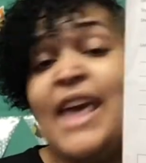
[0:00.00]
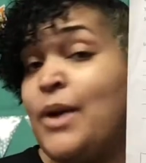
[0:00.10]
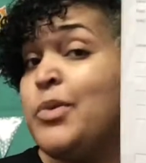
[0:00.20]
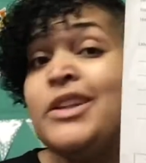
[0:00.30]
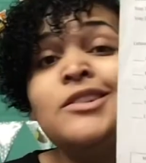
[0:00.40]

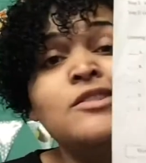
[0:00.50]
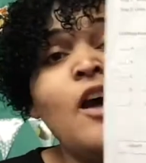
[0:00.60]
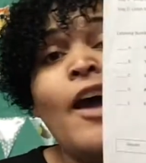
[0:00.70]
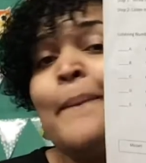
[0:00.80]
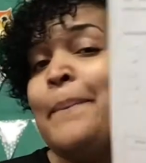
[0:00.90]
will
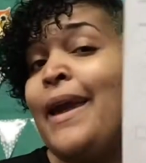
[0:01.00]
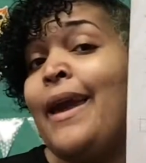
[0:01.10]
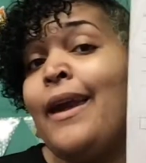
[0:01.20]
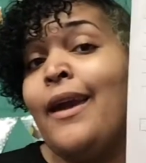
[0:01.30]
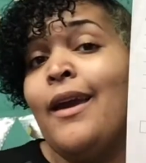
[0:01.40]
not
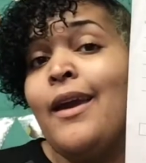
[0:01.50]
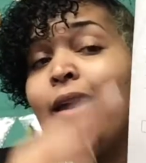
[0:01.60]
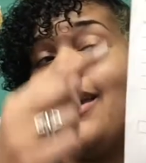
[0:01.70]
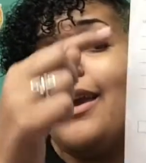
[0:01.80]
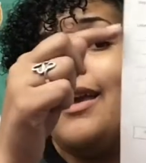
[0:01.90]
be
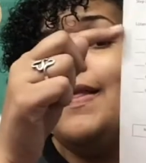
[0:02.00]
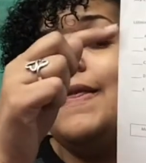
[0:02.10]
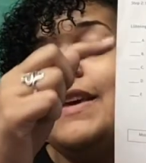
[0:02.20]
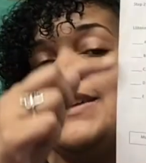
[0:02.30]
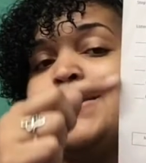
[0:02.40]
in
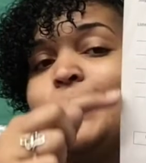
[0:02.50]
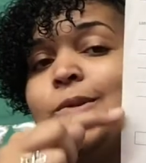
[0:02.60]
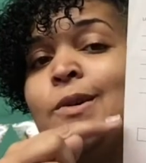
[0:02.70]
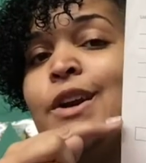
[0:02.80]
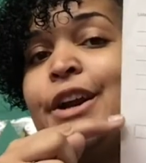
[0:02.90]
this
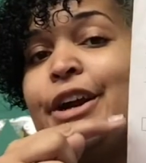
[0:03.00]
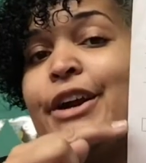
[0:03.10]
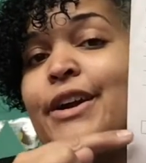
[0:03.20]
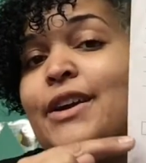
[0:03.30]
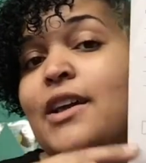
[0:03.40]
order.
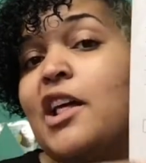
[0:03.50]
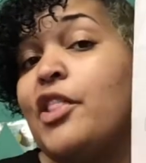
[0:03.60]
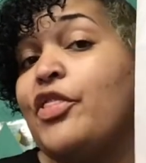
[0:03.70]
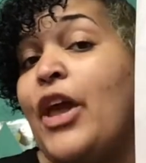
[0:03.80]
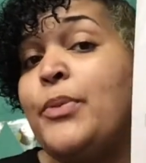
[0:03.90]

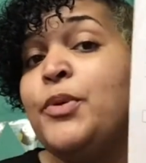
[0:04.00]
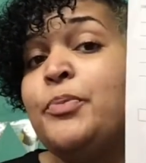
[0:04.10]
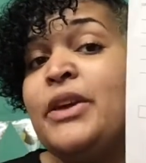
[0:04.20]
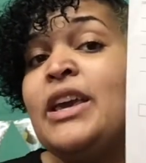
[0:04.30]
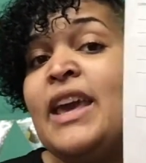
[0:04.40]
They will
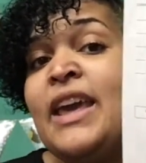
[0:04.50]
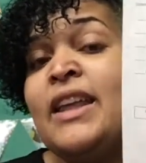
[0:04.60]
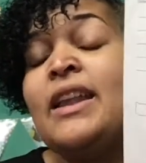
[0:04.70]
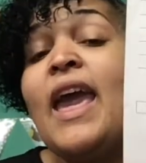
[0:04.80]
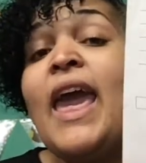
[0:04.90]
be
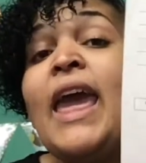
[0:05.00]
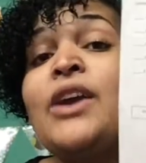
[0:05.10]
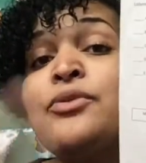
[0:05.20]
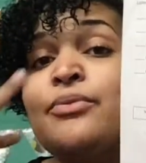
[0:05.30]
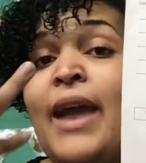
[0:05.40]
in a
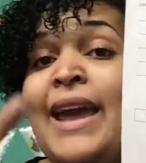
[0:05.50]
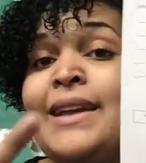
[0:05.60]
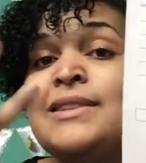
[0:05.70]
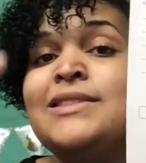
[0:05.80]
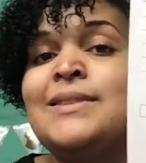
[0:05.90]

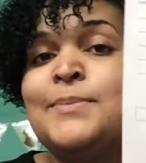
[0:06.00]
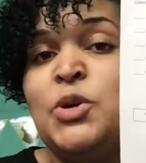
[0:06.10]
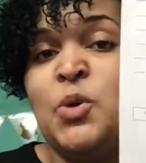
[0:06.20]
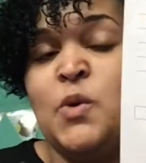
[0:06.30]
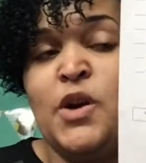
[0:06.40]
random
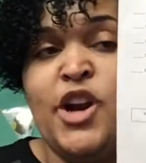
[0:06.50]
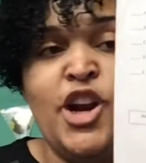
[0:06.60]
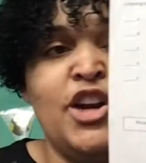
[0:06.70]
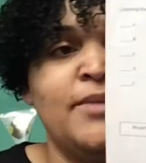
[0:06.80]
order.